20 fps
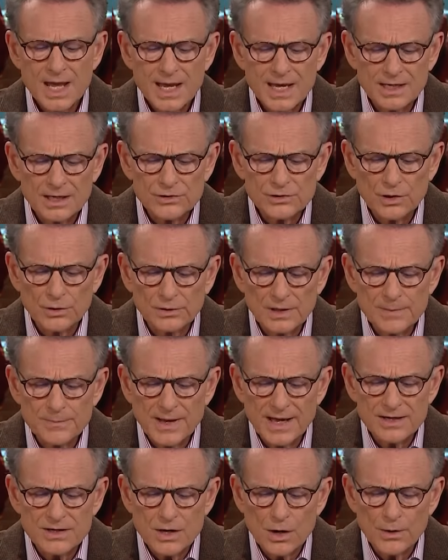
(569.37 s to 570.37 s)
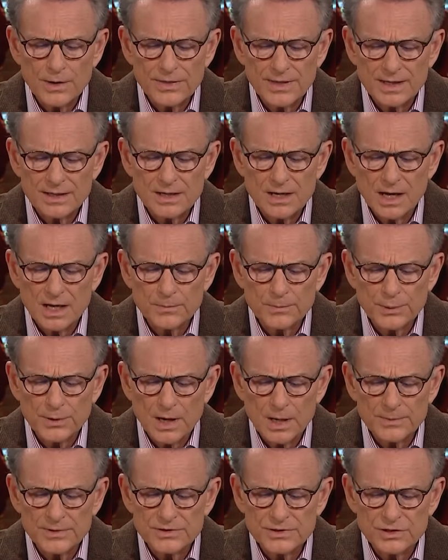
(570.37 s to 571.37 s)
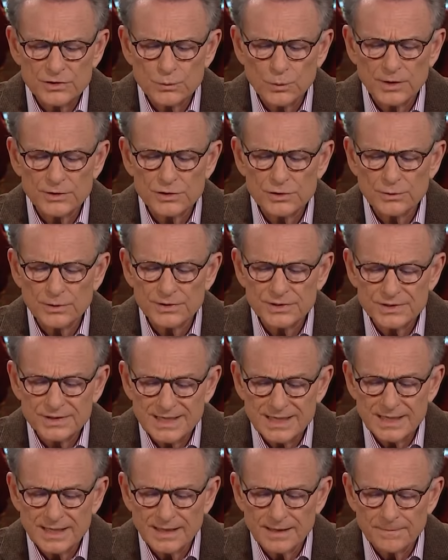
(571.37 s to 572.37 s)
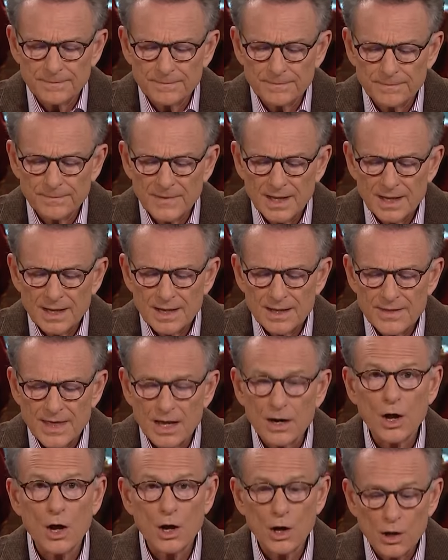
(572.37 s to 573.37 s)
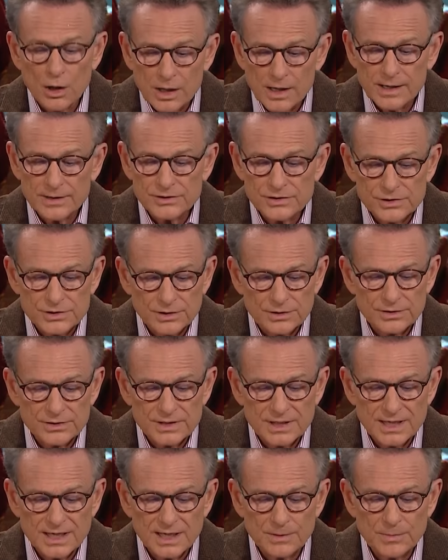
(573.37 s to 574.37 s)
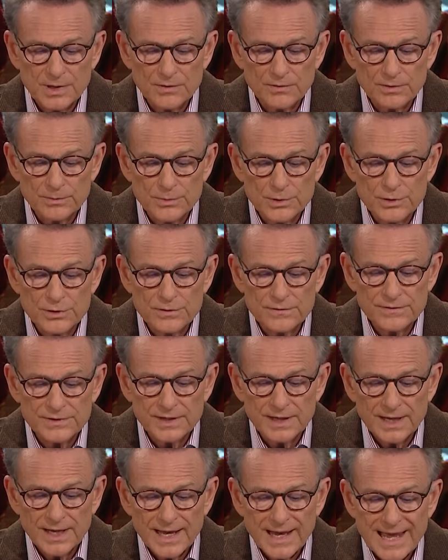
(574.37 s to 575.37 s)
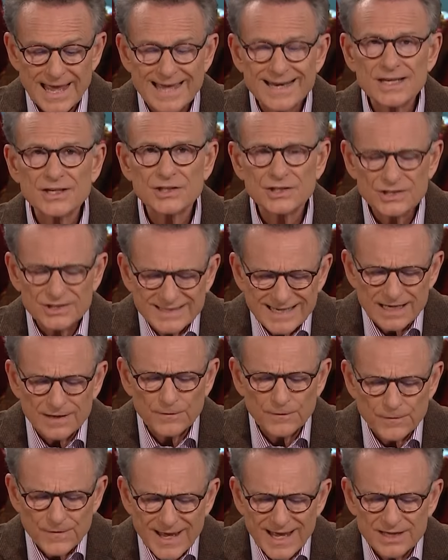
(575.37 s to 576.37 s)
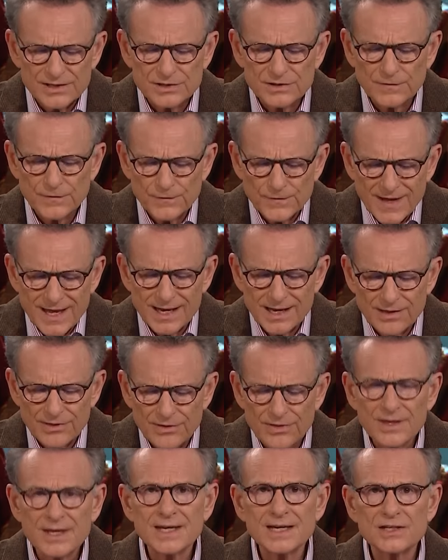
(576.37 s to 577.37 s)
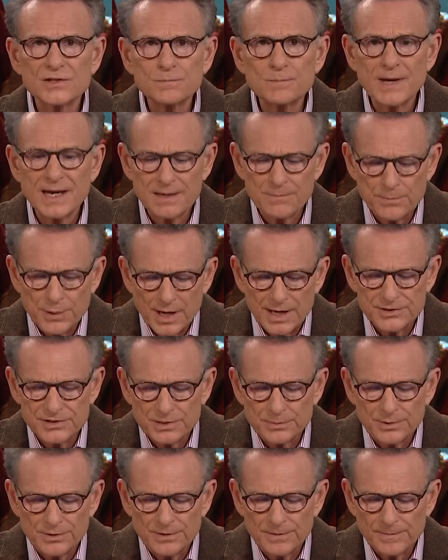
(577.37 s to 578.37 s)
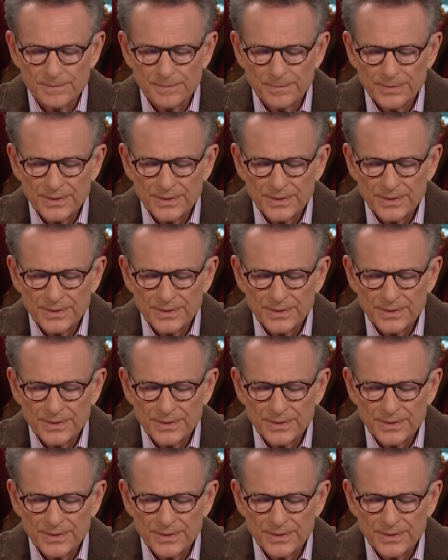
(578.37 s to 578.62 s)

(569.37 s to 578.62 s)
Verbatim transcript: It is only by knowing that God promises what you are seeking that all uncertainty can be removed and a steadfast faith is made possible.